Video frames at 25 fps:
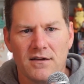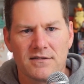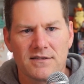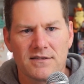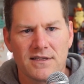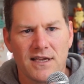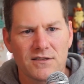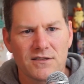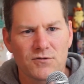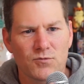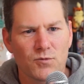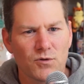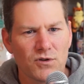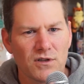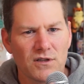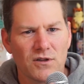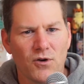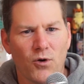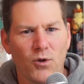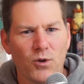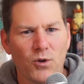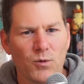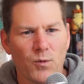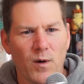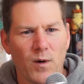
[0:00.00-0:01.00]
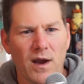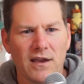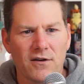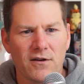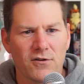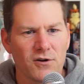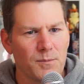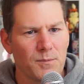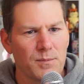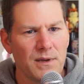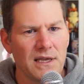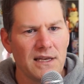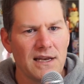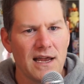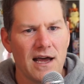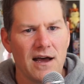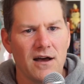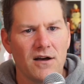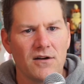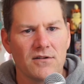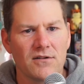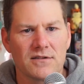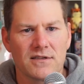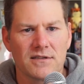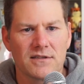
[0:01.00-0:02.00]
That's really the only way you're going to beat
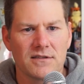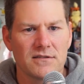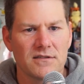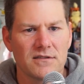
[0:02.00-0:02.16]
out